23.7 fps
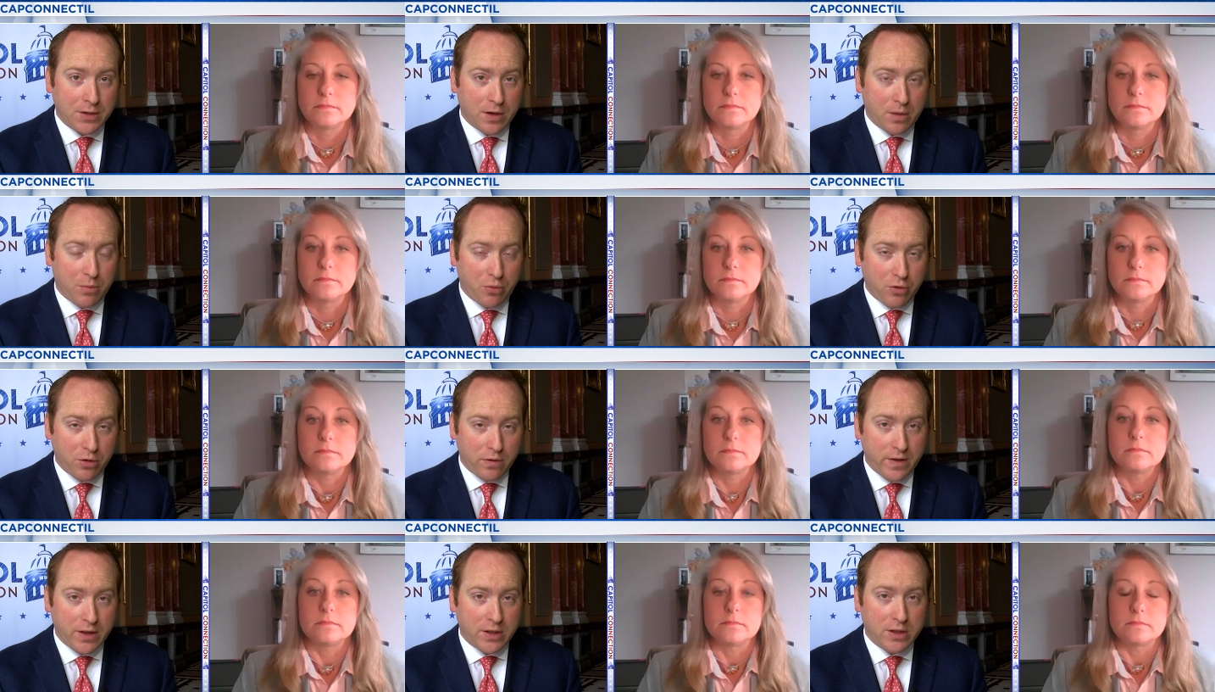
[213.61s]
Speaker 1: are
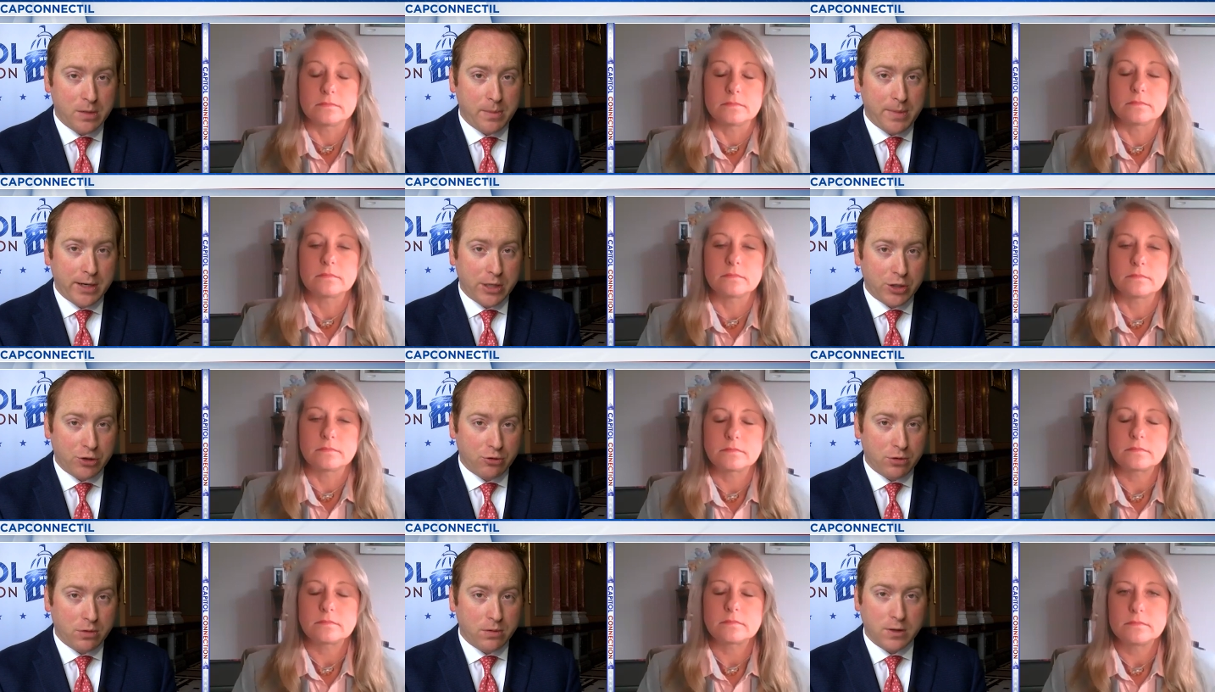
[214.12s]
proven to be
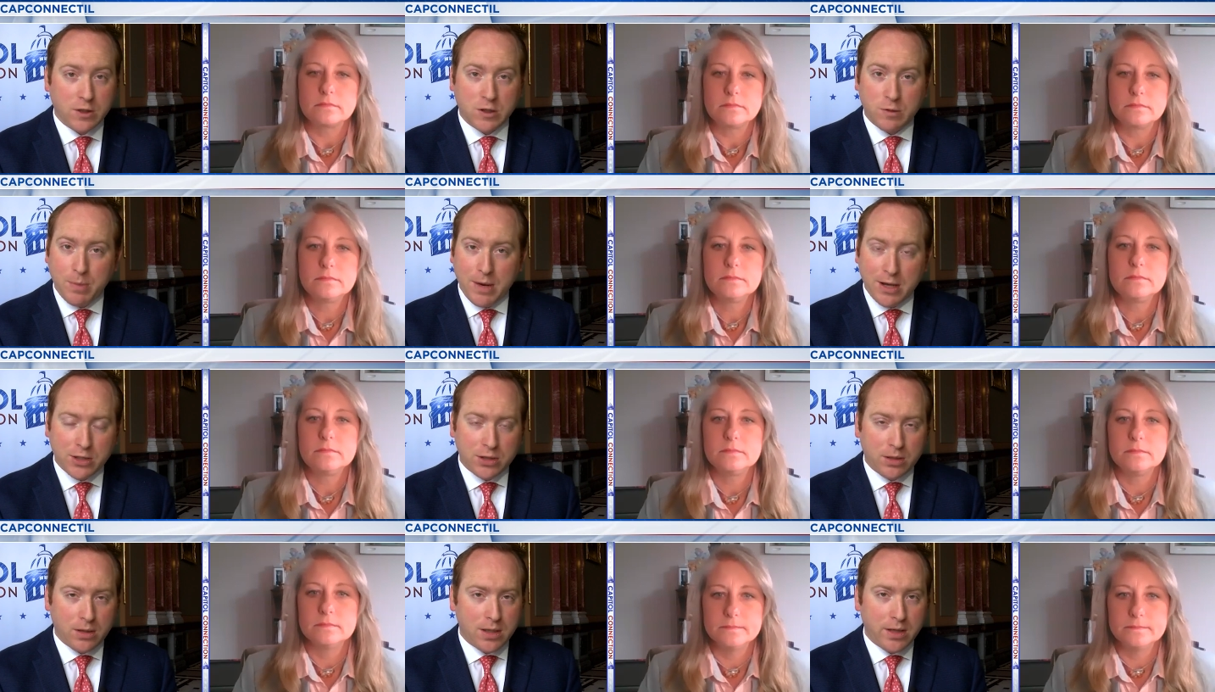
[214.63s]
true,
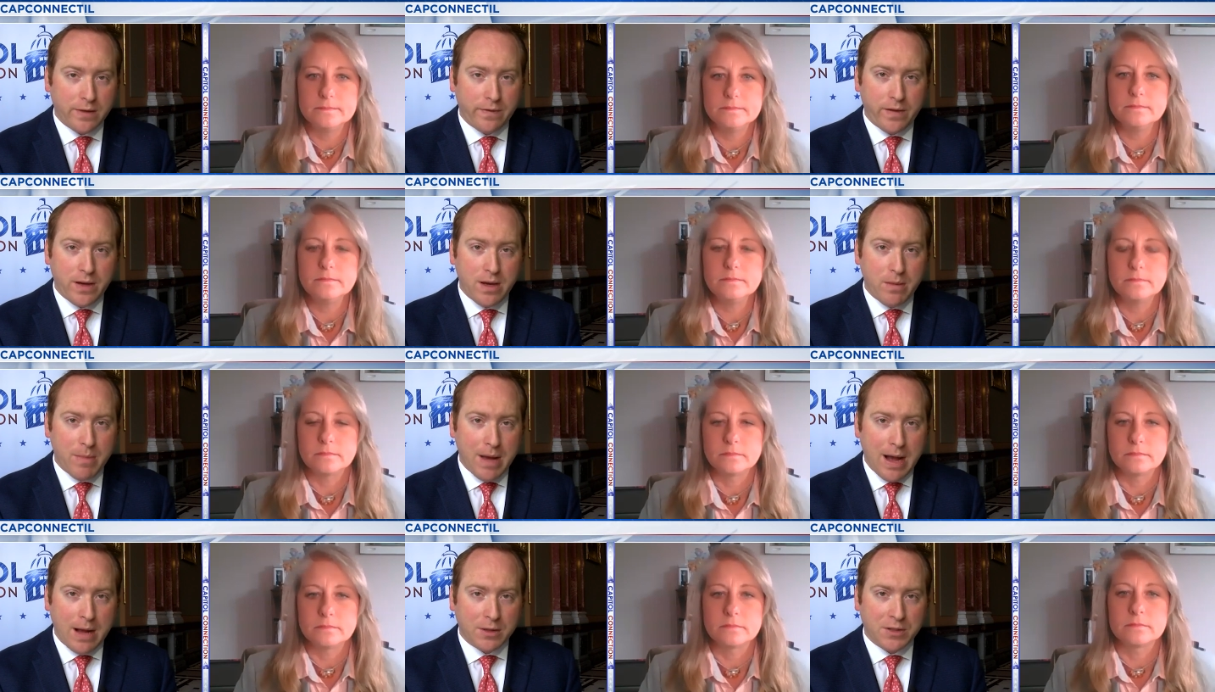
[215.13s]
especially if he
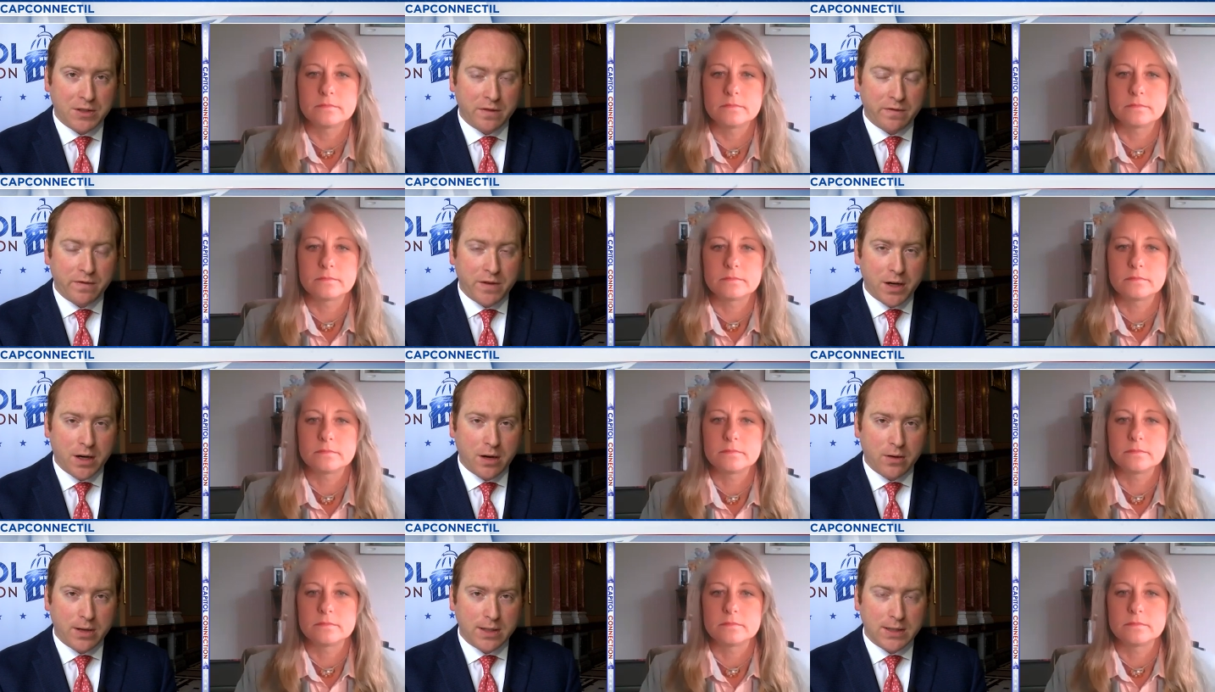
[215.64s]
mounts a
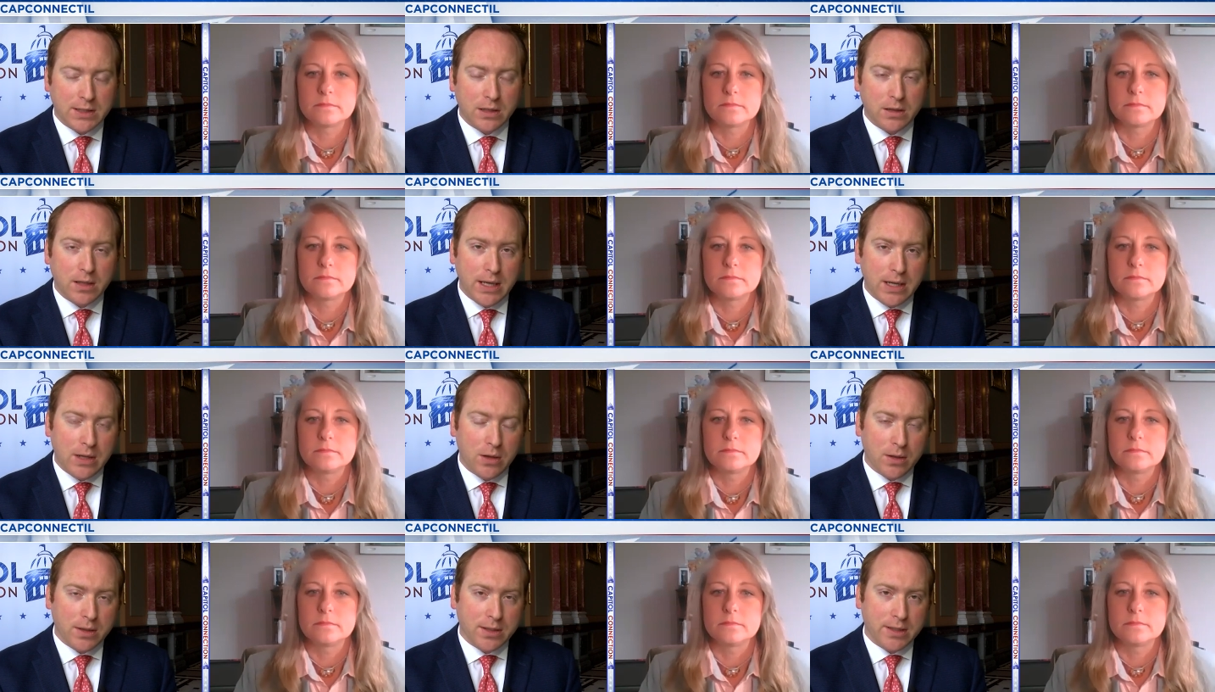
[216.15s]
vigorous
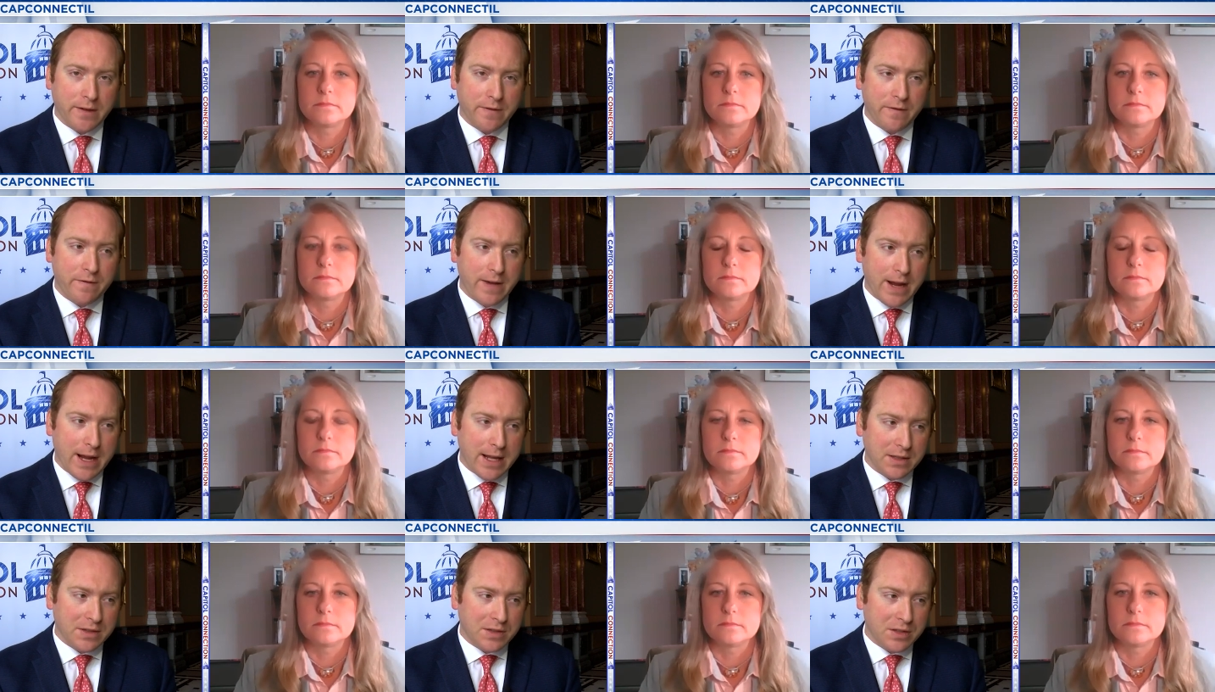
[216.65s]
legal
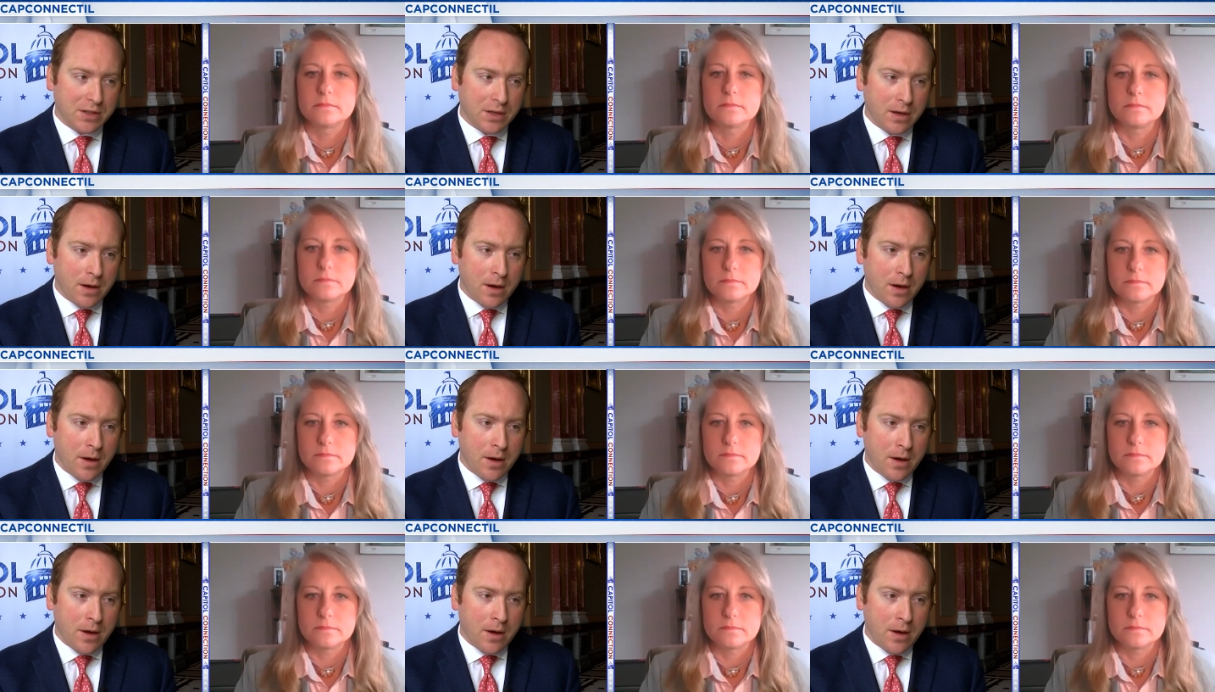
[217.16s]
defense.